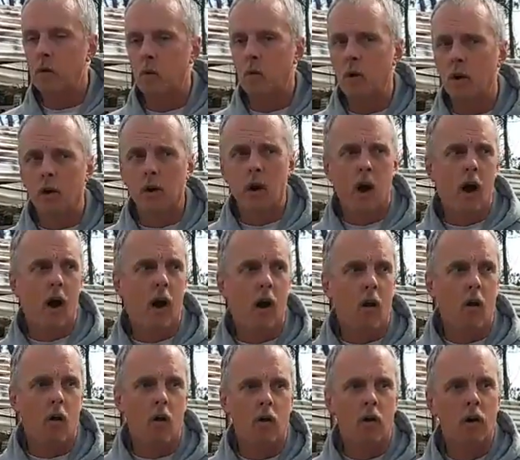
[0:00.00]
will
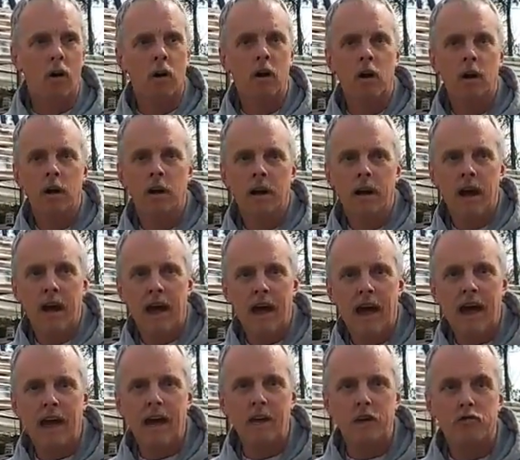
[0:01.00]
call
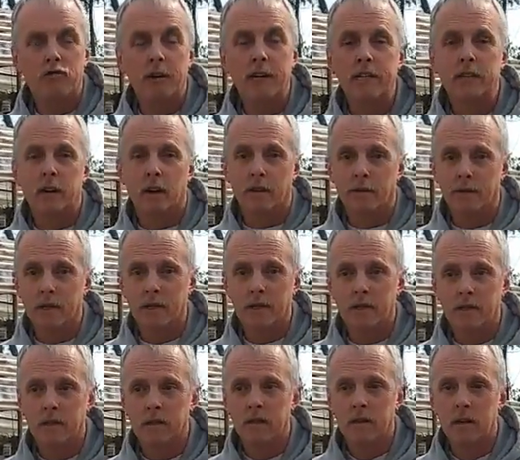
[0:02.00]
a tree
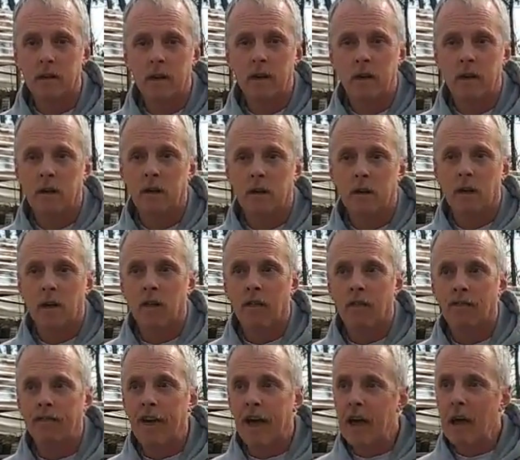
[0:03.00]
service,
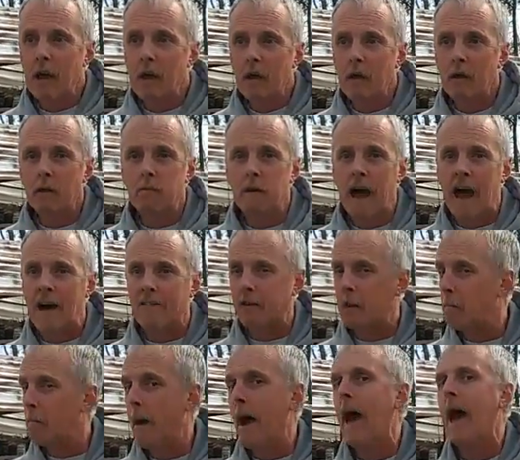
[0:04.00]
they have to
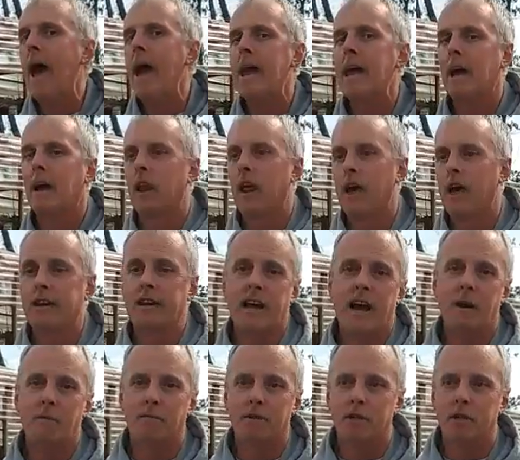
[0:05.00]
pay a lot of
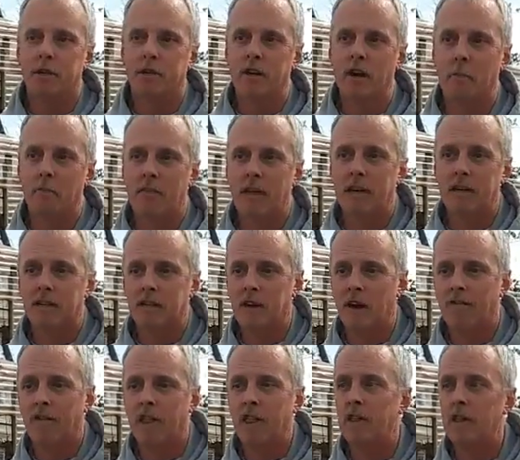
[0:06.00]
times to dump that
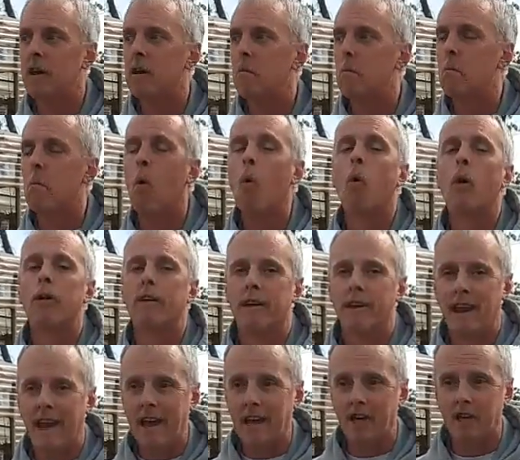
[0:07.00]
stuff, and they're more
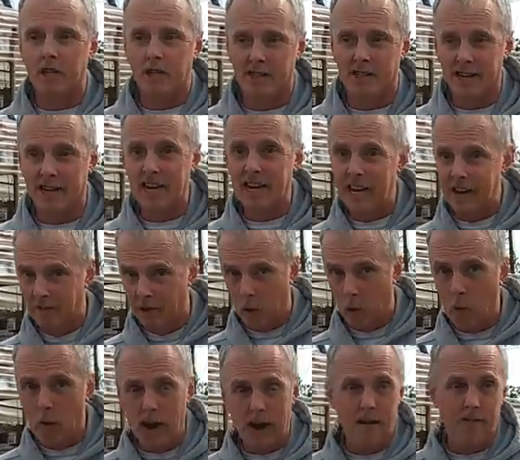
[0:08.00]
than anxious to give it
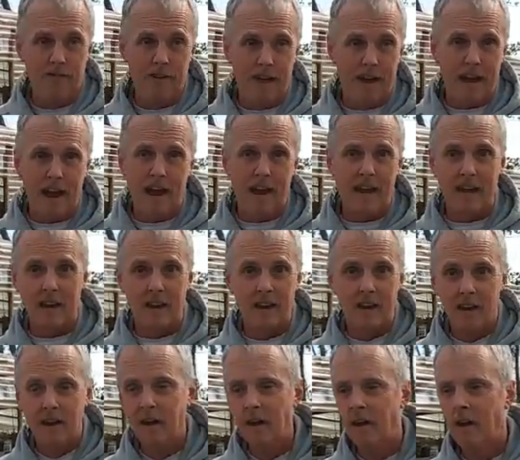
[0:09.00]
away if they can,
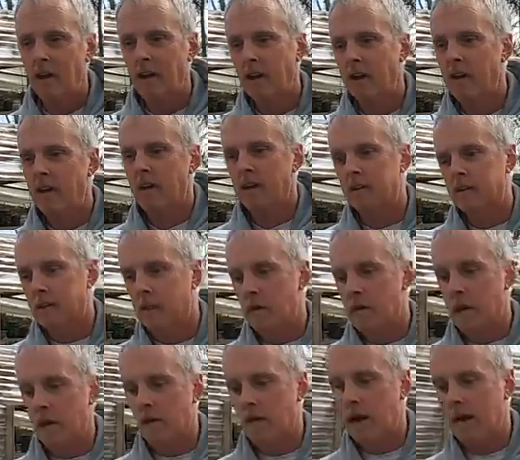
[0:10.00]
so
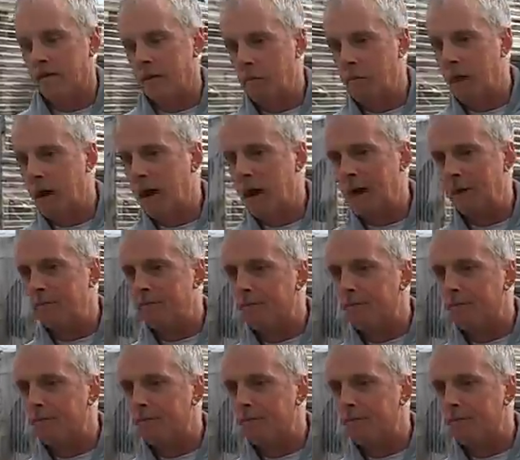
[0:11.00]
they don't have to pay.